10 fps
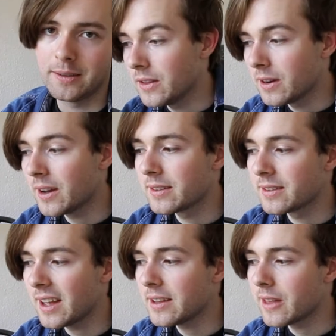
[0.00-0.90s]
In the United
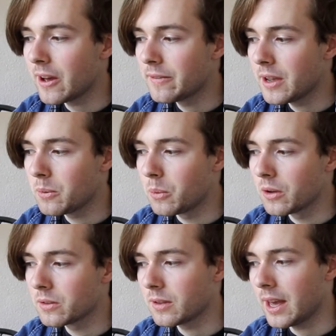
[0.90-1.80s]
States, however, it
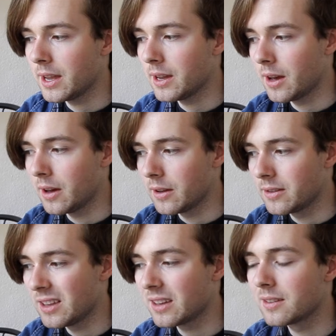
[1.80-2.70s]
was a
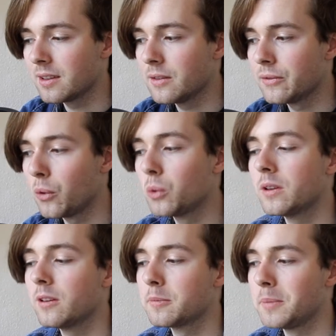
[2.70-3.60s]

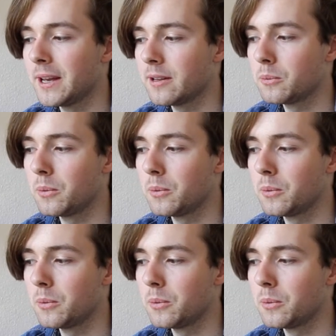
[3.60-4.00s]
60-40 split